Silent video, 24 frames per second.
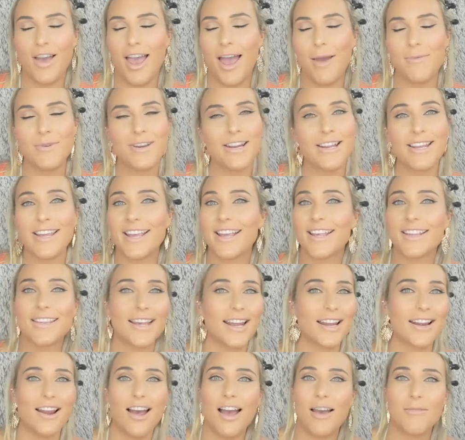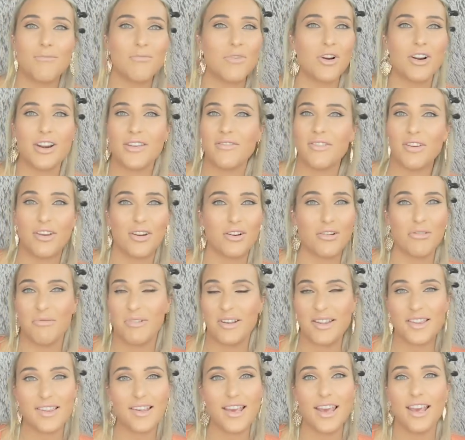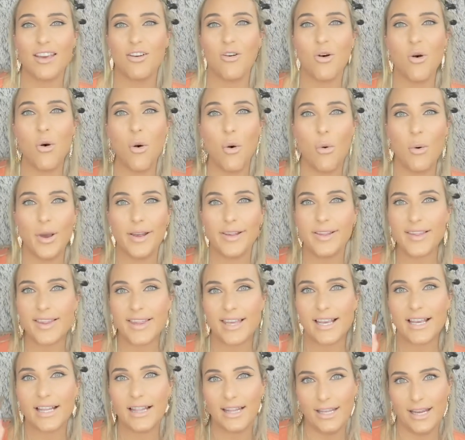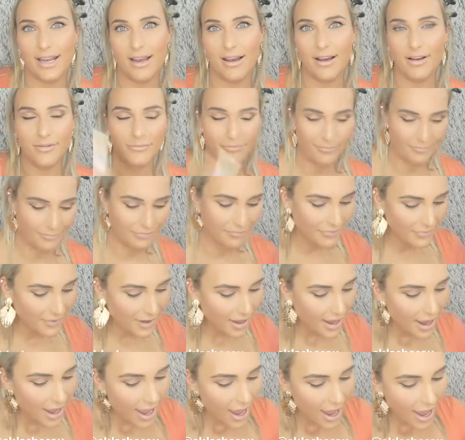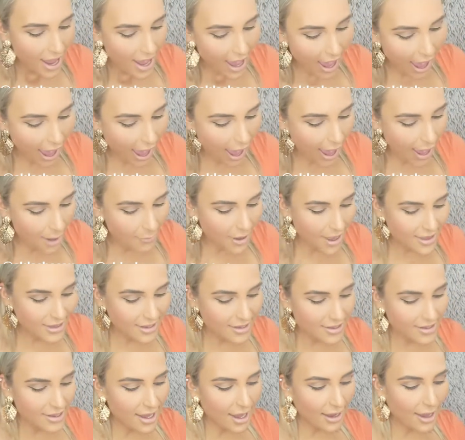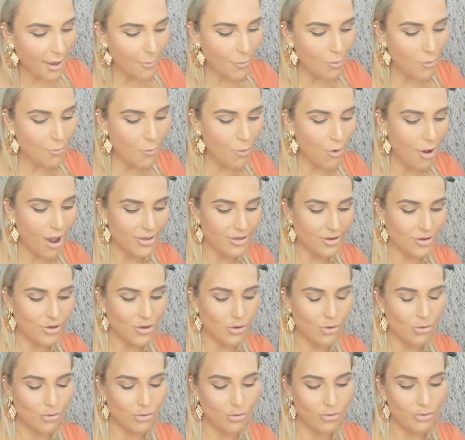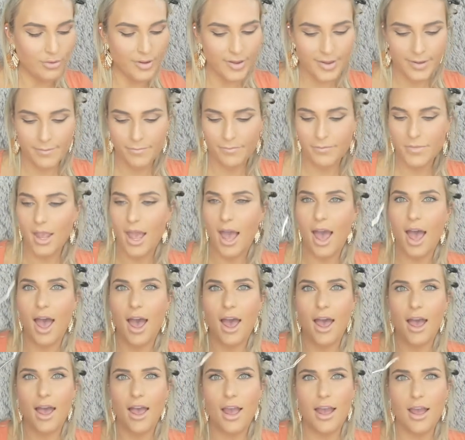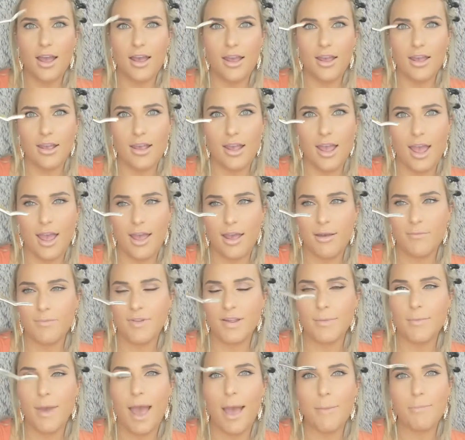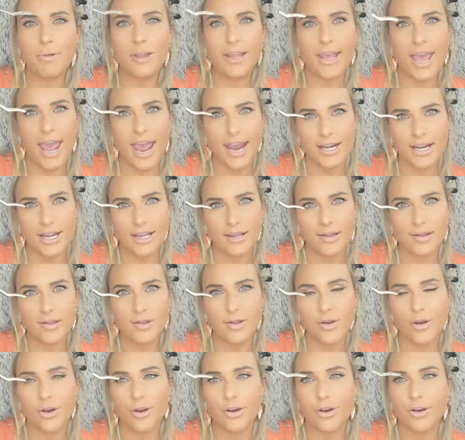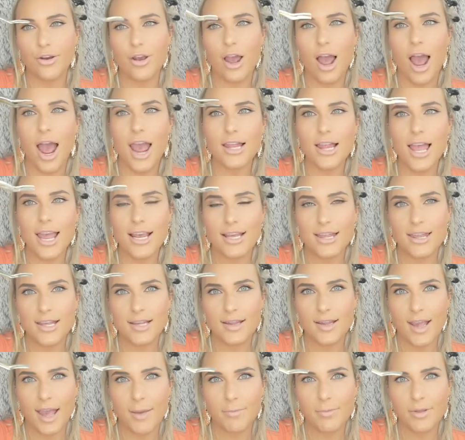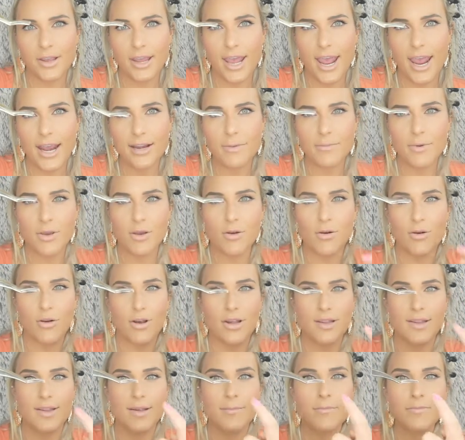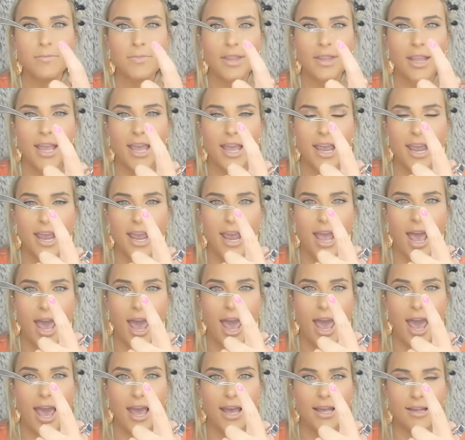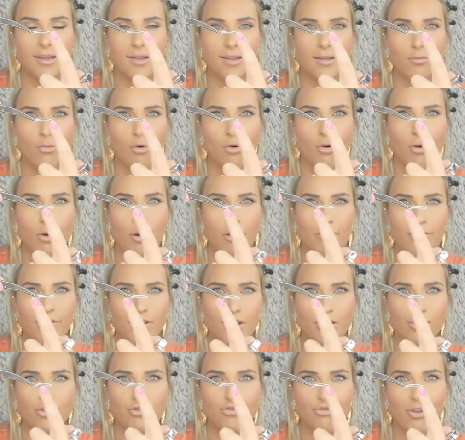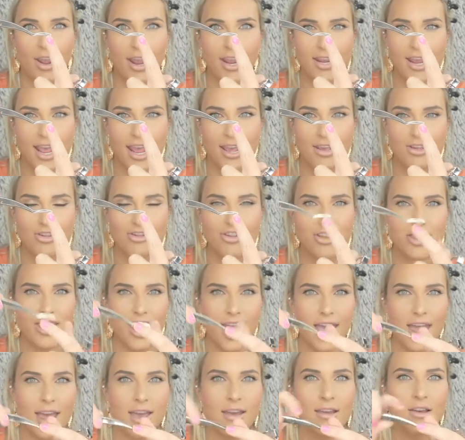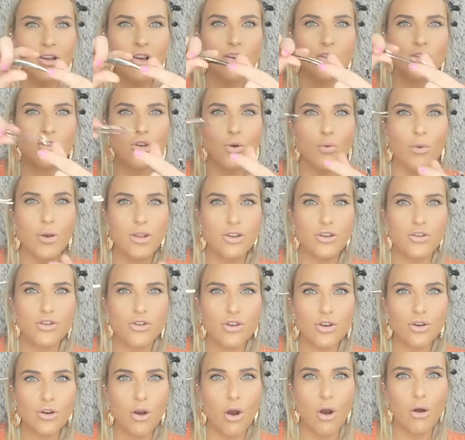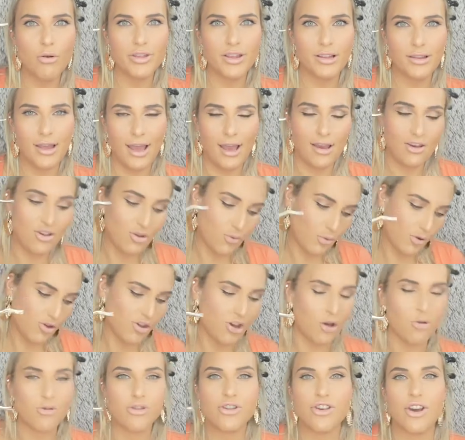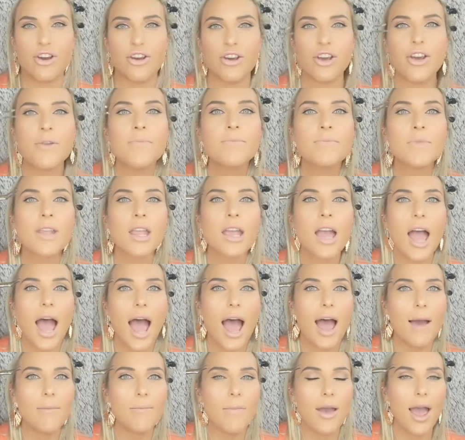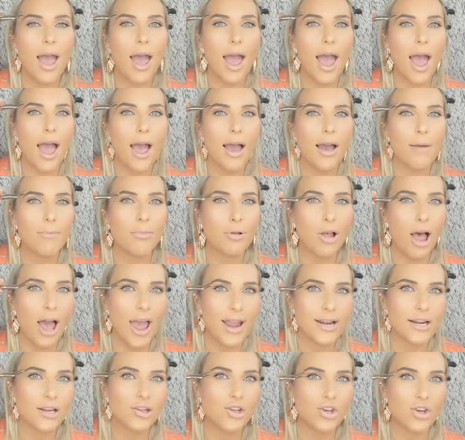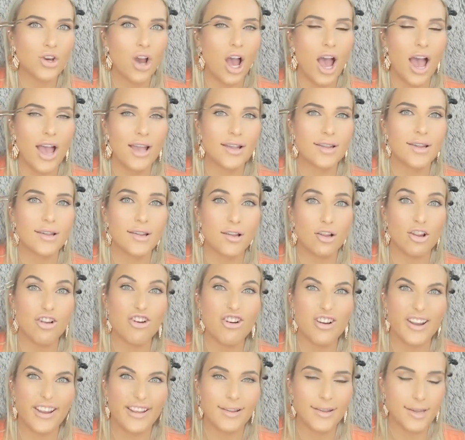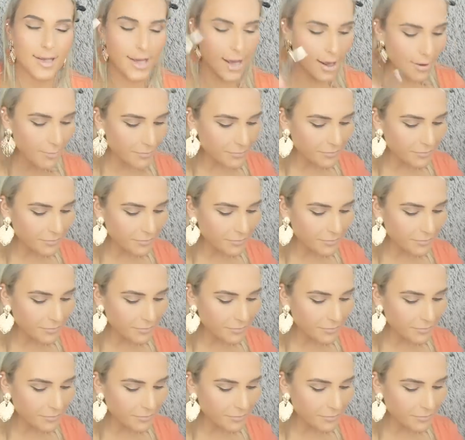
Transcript: how many years and I'm not even going to risk it. Always the clear. And then a couple more other tools. Some applicators. So I like this applicator because it has more of a straight edge there. So when you do hold the lash, which I'll show you, applying it to your eyes is a lot easier.